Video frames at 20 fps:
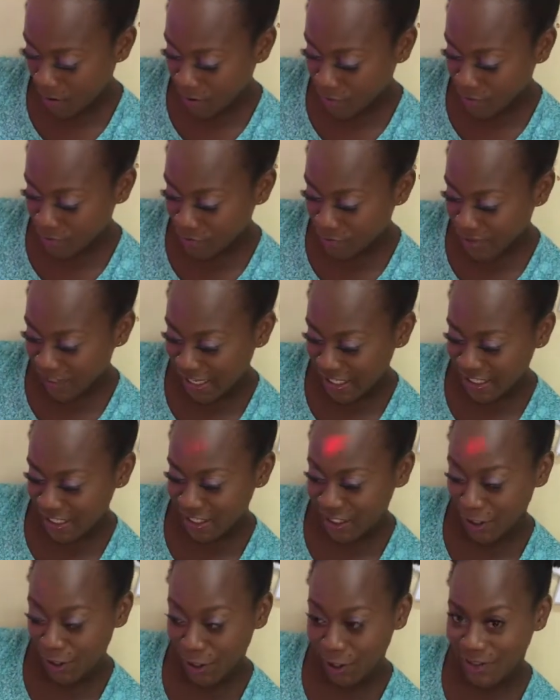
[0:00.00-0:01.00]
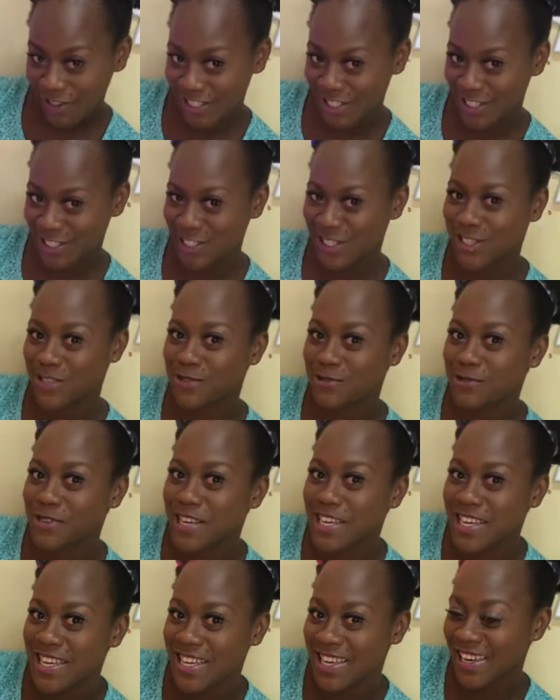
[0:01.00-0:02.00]
Ooh, let's turn this
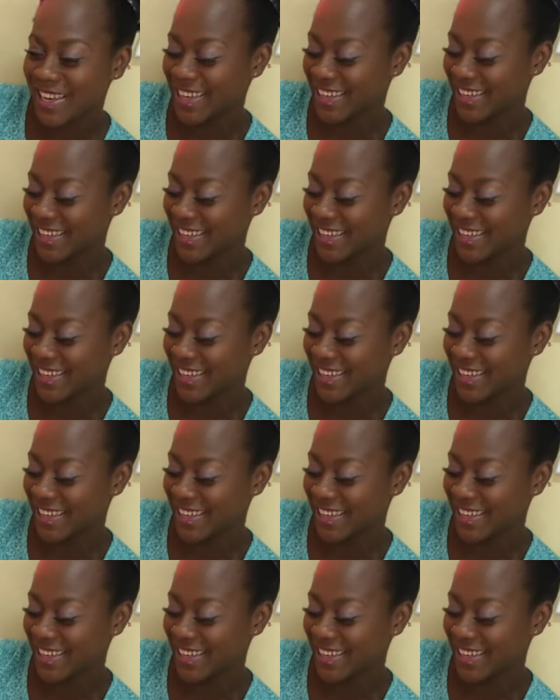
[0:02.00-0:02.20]
tree.